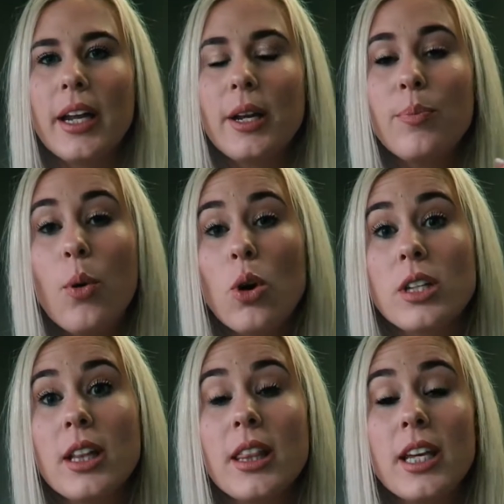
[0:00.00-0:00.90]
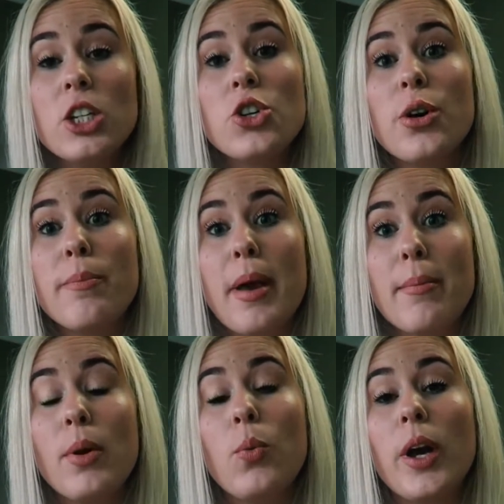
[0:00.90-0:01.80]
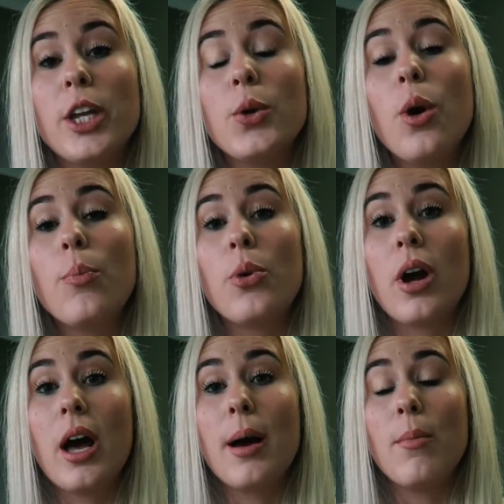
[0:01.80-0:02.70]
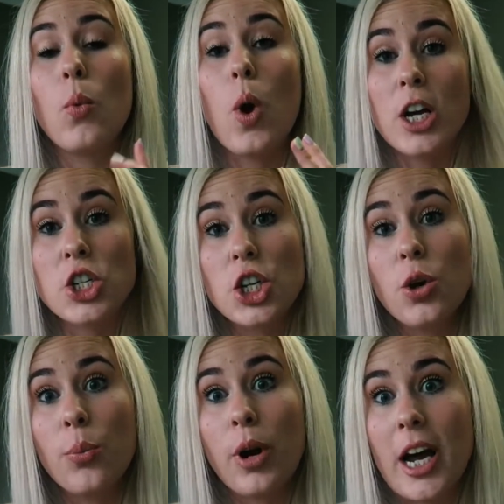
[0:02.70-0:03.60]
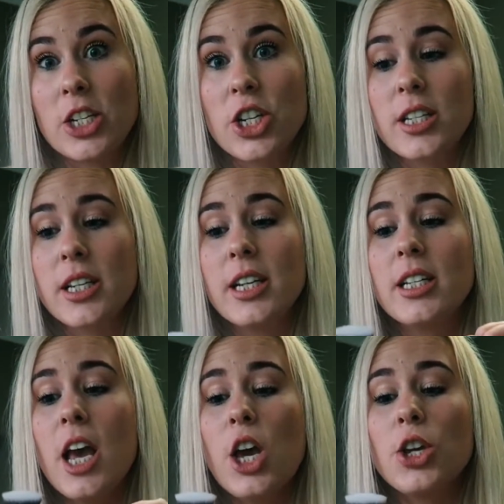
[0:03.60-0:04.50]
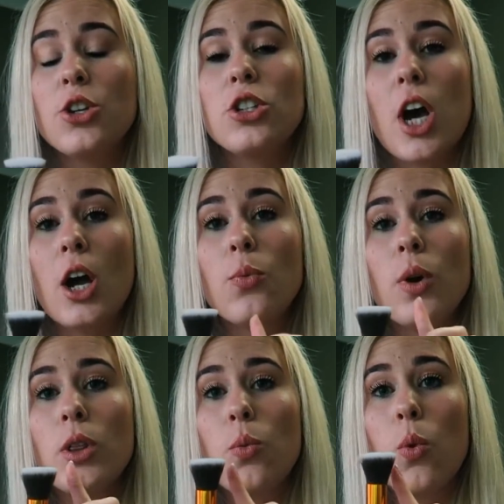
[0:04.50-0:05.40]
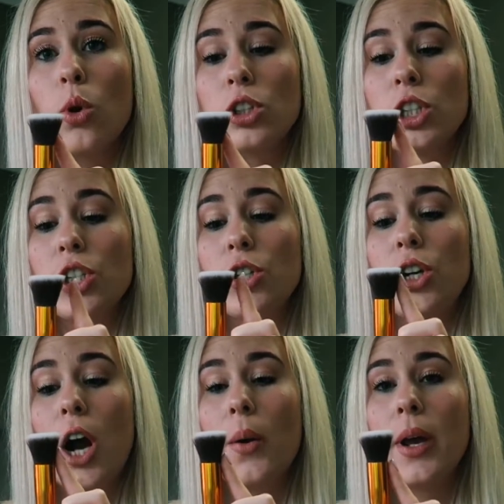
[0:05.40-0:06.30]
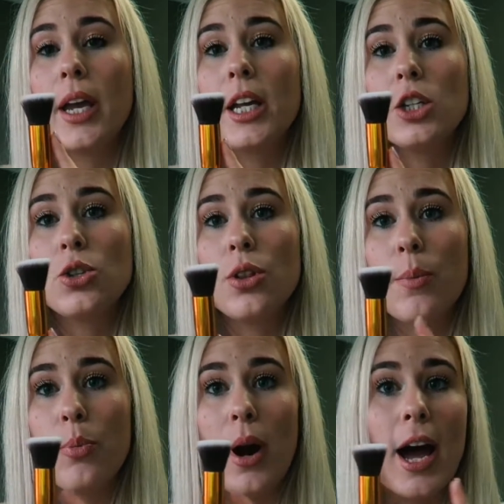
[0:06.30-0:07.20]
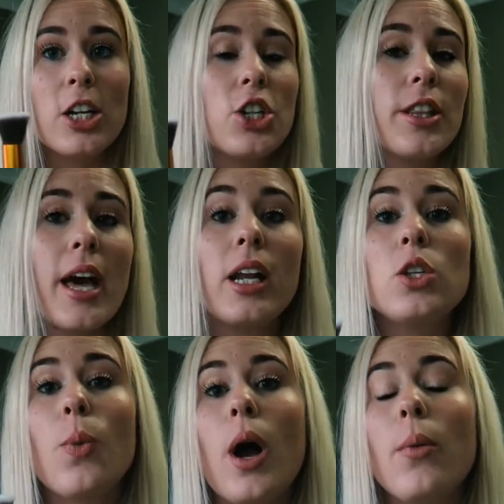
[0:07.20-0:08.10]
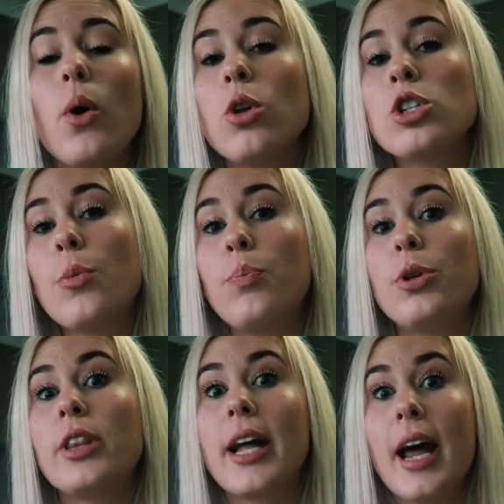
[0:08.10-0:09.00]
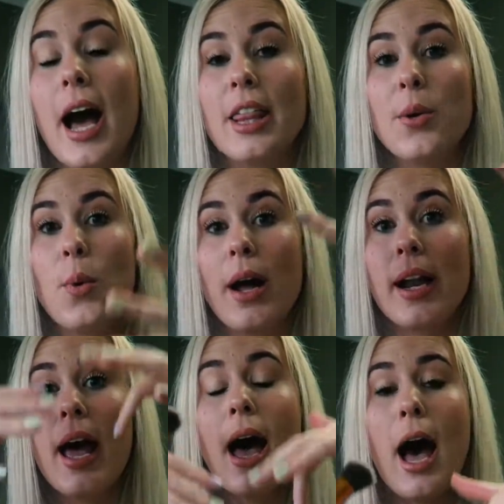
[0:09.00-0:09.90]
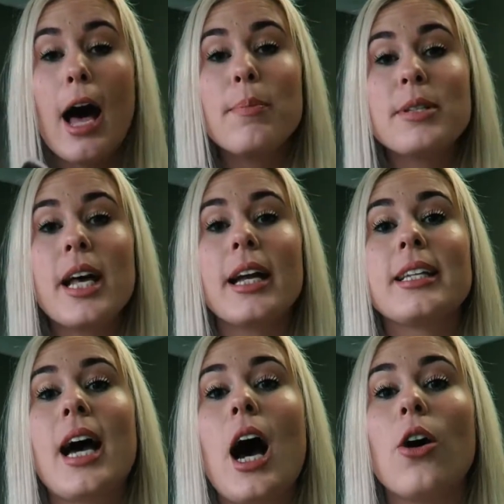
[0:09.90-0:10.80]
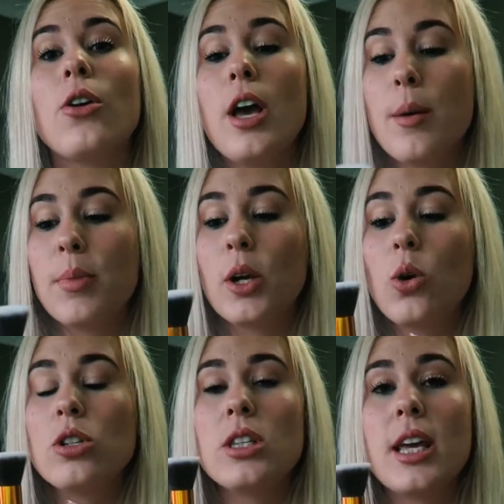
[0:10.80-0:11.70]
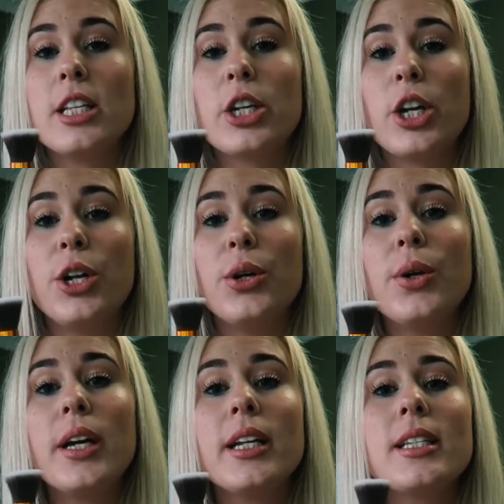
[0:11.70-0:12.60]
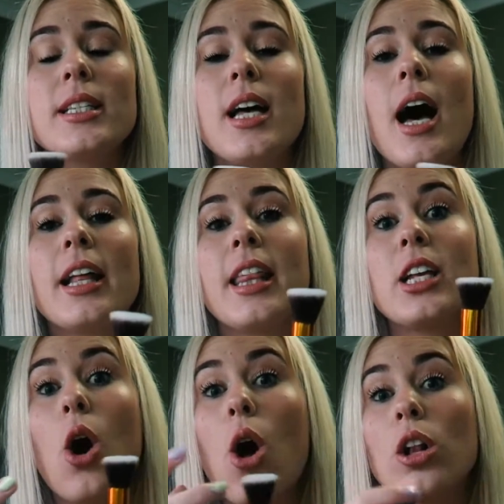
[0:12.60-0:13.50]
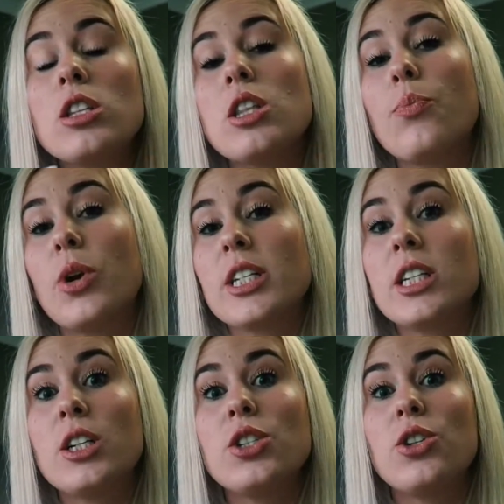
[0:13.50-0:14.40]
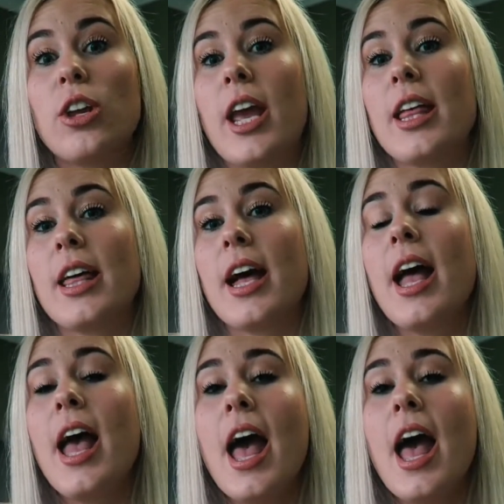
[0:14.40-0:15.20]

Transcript: an important thing to remember when you're washing your brushes is you don't want the water to go into the brush. That is why we also put that other one upside down, because there's glue inside that holds the bristles together,